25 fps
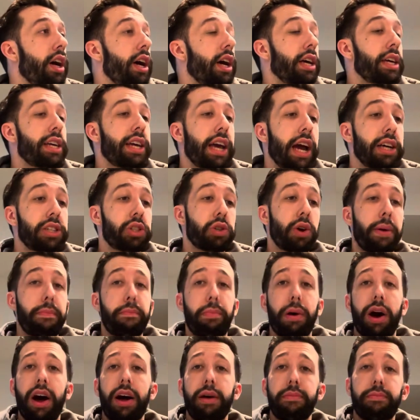yeah, so I
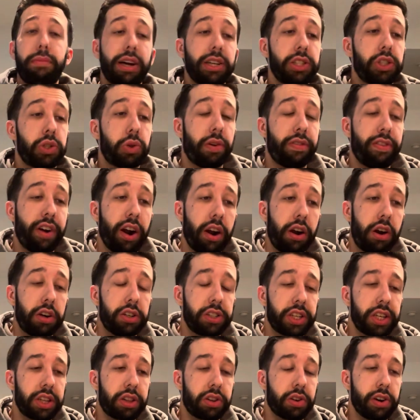bought my SureFire
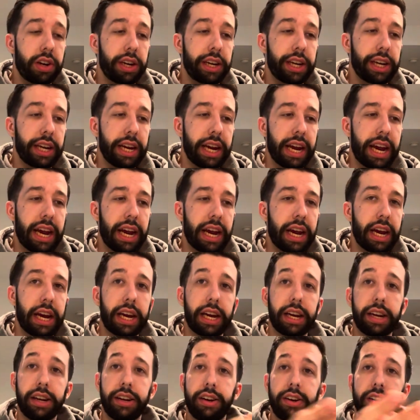RC3,
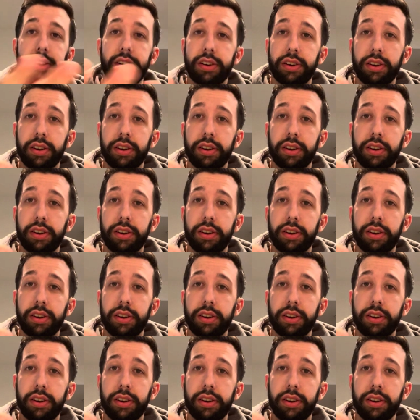and